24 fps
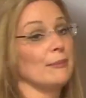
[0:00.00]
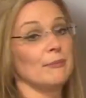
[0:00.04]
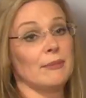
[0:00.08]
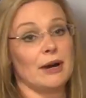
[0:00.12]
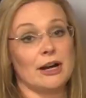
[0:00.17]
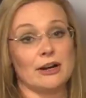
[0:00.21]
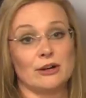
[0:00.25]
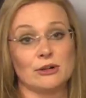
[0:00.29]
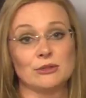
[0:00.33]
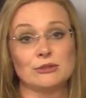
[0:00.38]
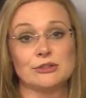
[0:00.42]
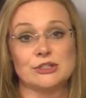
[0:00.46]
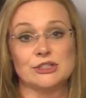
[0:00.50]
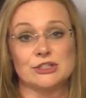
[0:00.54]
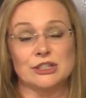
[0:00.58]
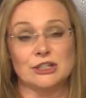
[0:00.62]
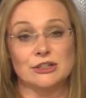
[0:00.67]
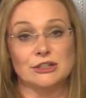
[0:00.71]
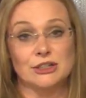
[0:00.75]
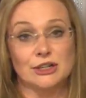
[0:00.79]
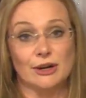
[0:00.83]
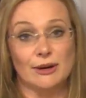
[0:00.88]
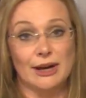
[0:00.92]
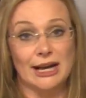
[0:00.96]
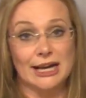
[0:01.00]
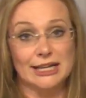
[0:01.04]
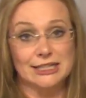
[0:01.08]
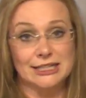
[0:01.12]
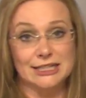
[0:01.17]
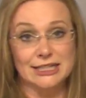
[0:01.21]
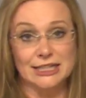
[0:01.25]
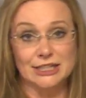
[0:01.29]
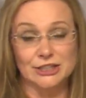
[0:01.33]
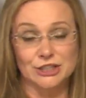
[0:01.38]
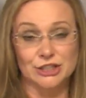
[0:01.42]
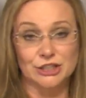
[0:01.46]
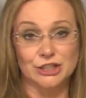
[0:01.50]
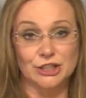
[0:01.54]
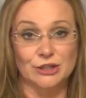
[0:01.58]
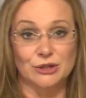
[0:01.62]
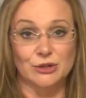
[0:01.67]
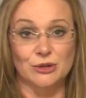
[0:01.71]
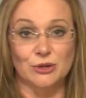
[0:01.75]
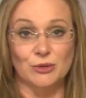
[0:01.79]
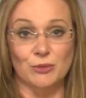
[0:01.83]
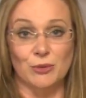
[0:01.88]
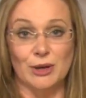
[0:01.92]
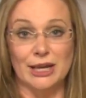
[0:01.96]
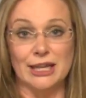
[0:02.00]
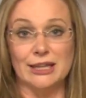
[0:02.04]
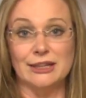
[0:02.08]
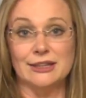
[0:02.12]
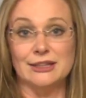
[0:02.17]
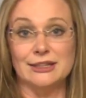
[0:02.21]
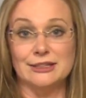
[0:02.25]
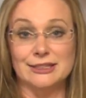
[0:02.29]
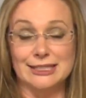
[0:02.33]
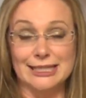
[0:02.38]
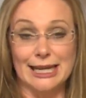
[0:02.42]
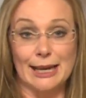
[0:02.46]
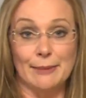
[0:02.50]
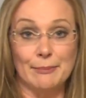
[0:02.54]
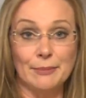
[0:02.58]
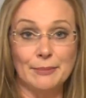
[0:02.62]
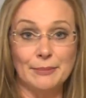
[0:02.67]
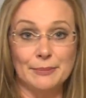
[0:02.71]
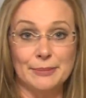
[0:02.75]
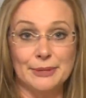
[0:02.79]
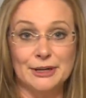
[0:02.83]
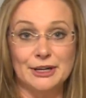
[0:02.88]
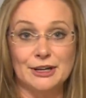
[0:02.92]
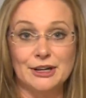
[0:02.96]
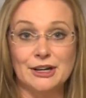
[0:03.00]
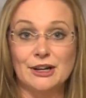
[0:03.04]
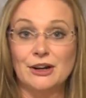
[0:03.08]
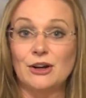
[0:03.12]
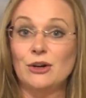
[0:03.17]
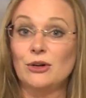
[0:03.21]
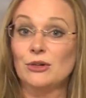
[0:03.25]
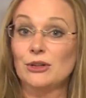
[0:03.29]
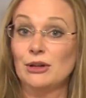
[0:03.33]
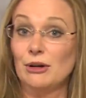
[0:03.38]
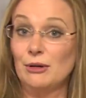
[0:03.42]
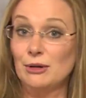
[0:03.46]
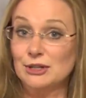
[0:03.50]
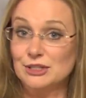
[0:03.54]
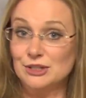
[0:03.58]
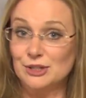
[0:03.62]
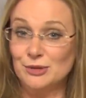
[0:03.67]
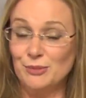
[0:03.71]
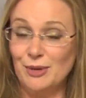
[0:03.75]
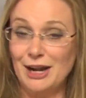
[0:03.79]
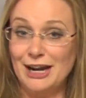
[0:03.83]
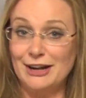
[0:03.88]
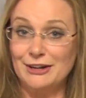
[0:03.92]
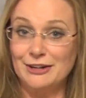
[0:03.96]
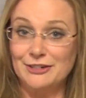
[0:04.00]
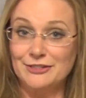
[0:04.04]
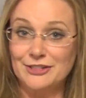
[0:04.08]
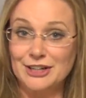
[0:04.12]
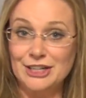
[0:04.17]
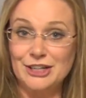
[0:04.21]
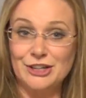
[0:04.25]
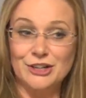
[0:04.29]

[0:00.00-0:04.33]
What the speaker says: my old studio, I had an issue with damp. Although I wasn't aware of it,